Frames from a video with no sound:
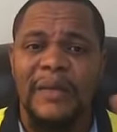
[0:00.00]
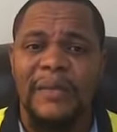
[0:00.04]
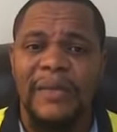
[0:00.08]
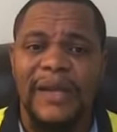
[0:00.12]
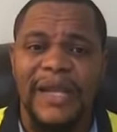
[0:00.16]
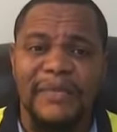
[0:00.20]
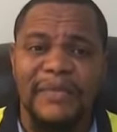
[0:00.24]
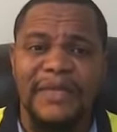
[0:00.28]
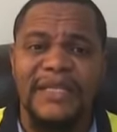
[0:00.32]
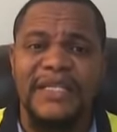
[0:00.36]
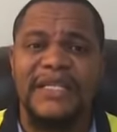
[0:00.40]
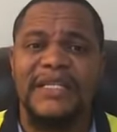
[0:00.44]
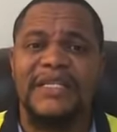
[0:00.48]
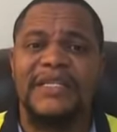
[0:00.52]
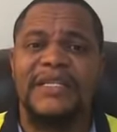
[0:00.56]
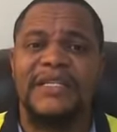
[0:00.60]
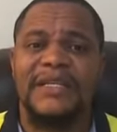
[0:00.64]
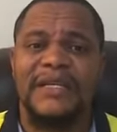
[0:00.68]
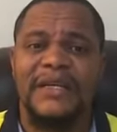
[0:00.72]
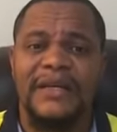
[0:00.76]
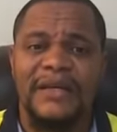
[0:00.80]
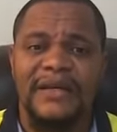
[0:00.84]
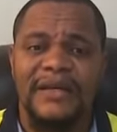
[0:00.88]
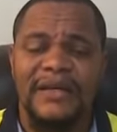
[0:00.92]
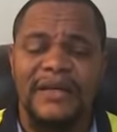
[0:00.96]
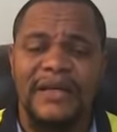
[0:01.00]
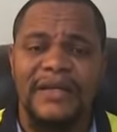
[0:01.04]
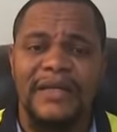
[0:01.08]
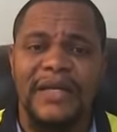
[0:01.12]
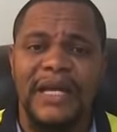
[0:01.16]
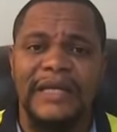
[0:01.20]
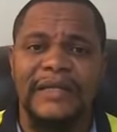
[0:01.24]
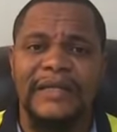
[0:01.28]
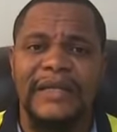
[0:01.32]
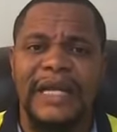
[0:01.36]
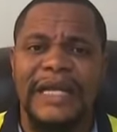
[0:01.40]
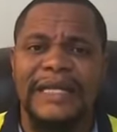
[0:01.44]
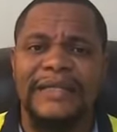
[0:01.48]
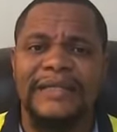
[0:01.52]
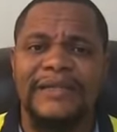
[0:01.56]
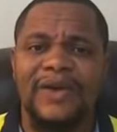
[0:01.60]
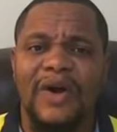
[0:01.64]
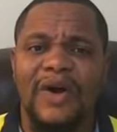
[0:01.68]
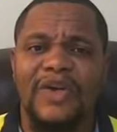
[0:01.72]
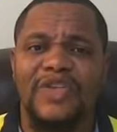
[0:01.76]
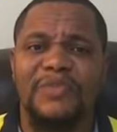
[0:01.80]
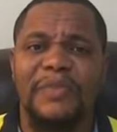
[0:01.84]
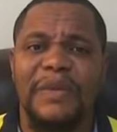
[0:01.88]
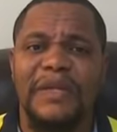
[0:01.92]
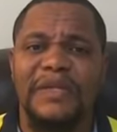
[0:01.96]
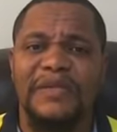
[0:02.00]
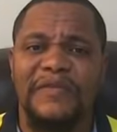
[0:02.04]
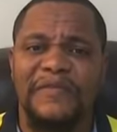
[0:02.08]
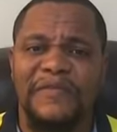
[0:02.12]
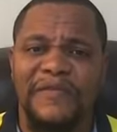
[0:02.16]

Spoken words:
But let me just indulge me the